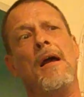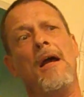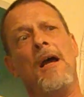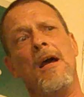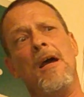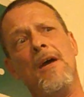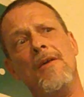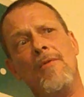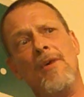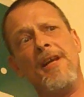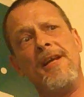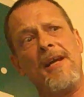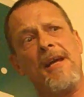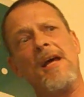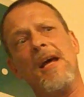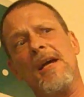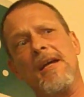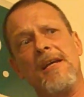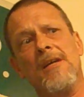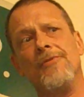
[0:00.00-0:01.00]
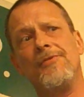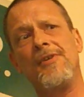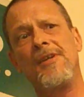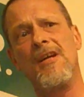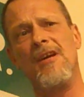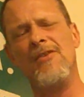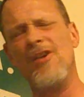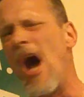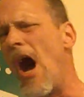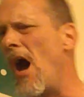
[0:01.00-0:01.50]
And what, you got a guilty
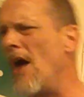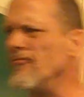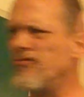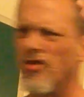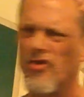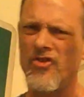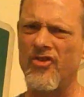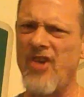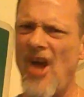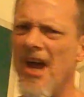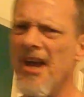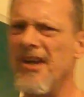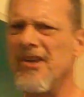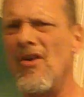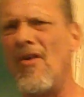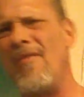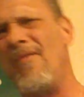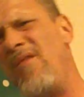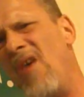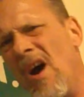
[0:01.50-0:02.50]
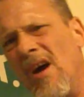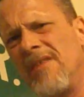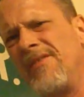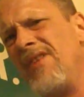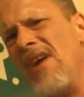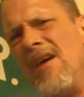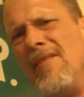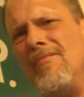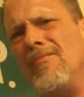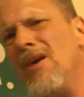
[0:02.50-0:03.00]
conscience? No, I'm just saying, you know, fuck
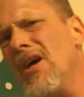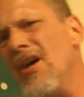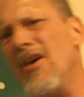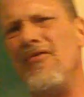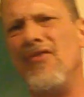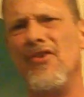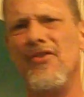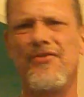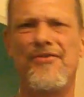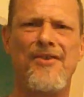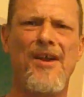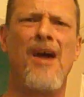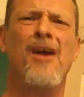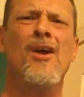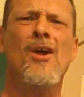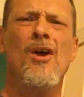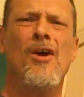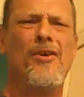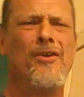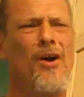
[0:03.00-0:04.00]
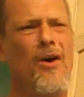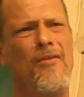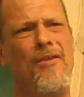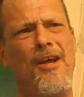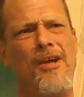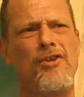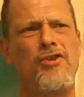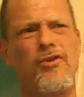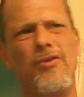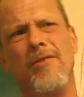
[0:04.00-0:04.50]
them, man. This, that, you know,
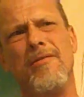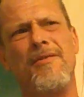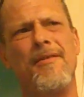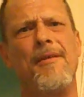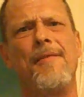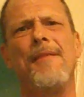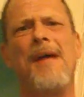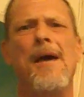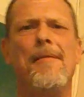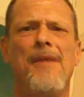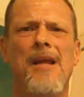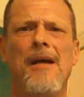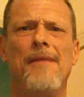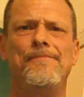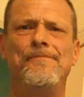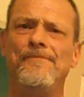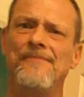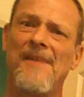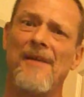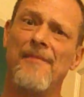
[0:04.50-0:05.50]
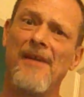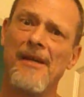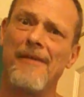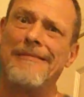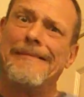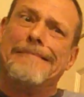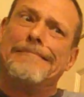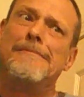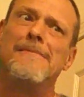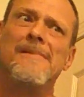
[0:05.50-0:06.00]
they should, blah, blah. I'm like,
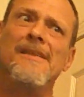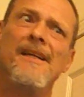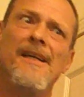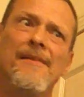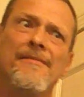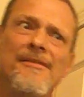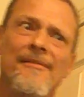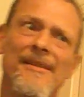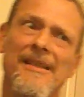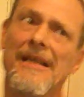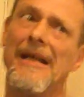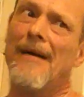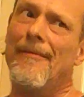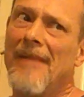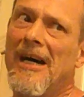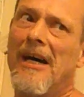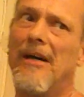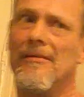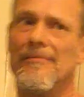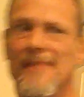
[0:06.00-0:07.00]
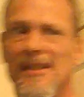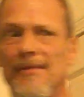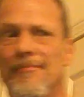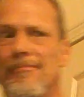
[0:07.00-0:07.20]
well, whatever, man. I'm out, man.